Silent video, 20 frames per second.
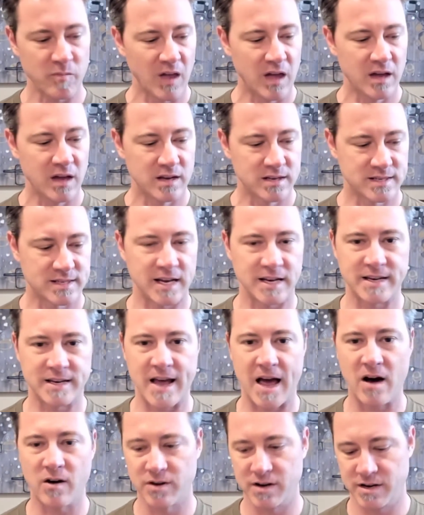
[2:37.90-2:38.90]
set
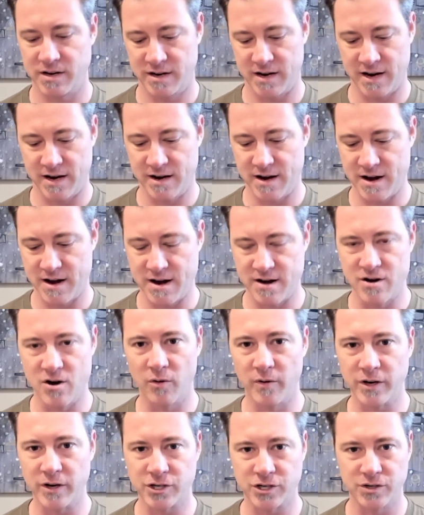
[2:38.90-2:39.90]
down and
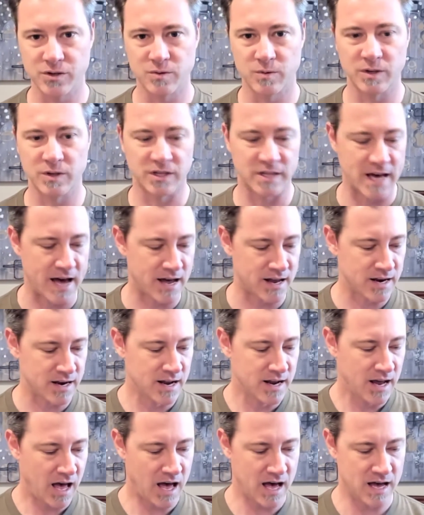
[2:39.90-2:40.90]
no issues with that.
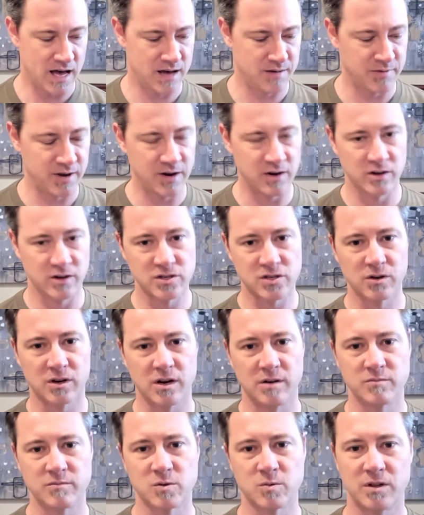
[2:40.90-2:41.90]
It also
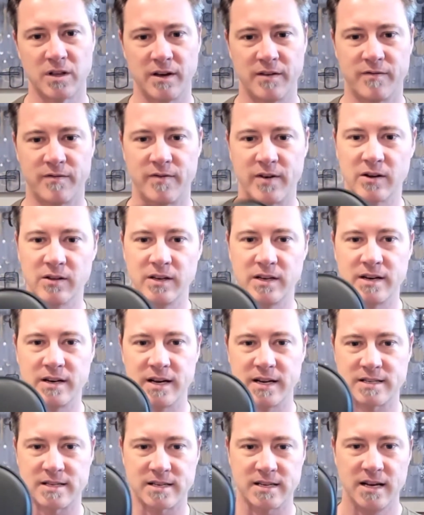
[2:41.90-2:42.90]
comes with a fairly
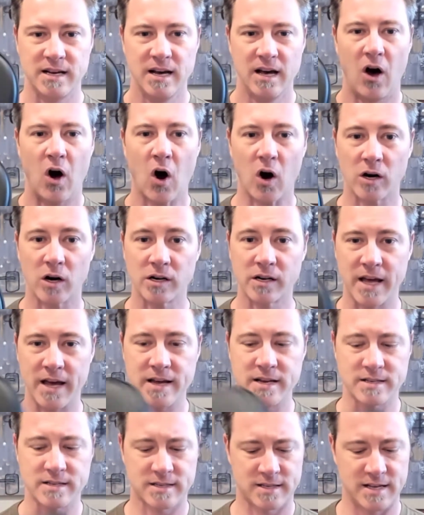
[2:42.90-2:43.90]
nice hard
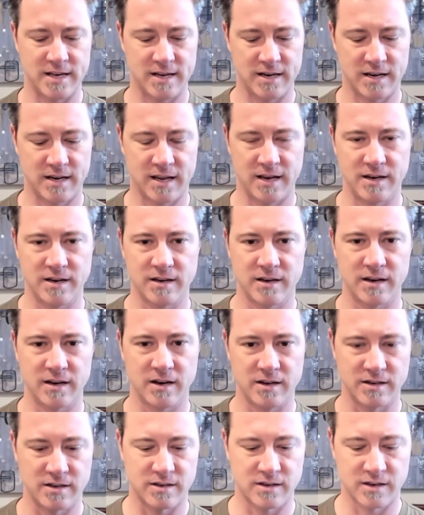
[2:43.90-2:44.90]
case that can,
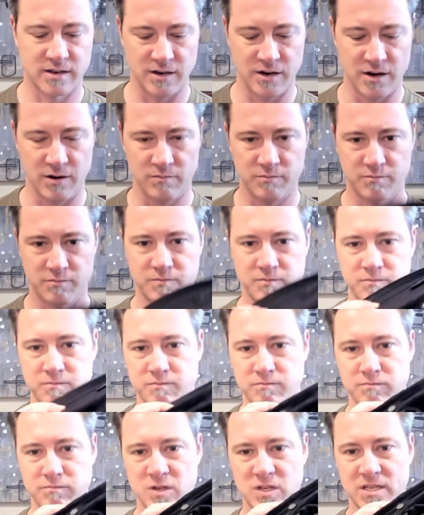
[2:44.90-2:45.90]

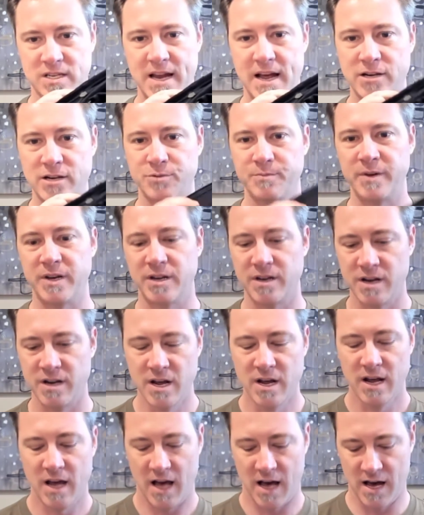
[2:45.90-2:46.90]
stash them in.
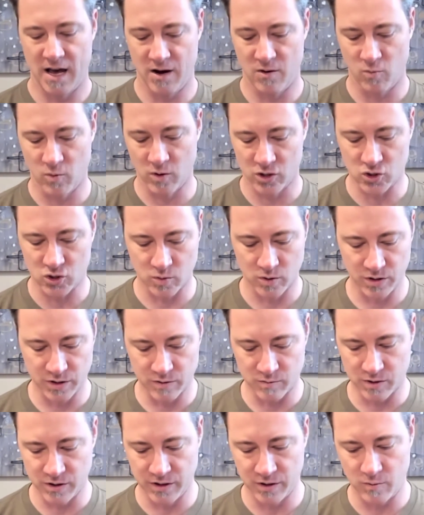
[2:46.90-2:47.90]
Works really,
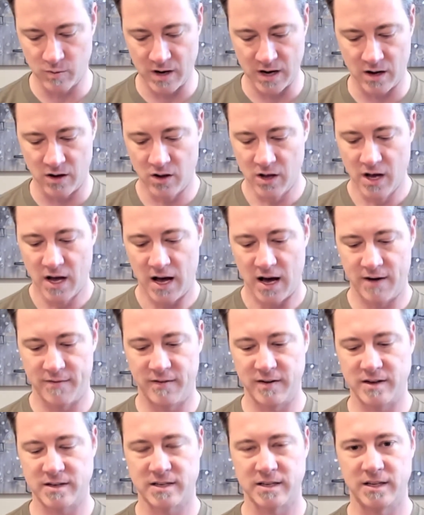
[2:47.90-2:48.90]
really well.
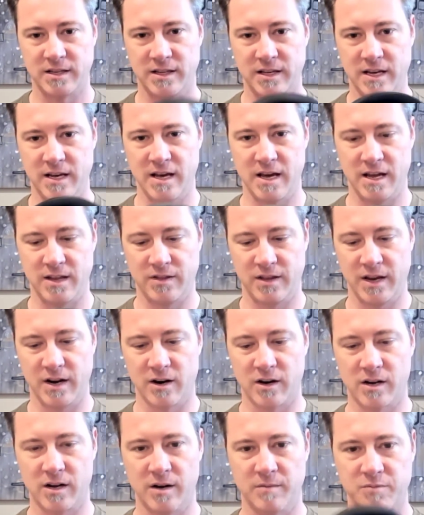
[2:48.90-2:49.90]
Obviously the
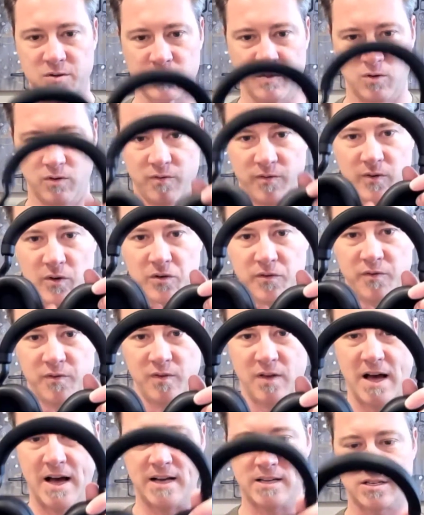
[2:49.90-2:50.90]
ear cups will fold
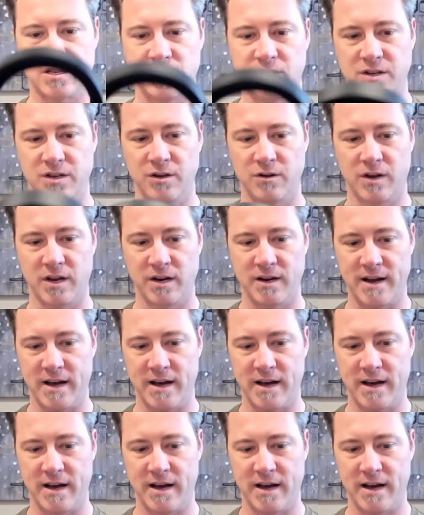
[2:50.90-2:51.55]
flat so that you can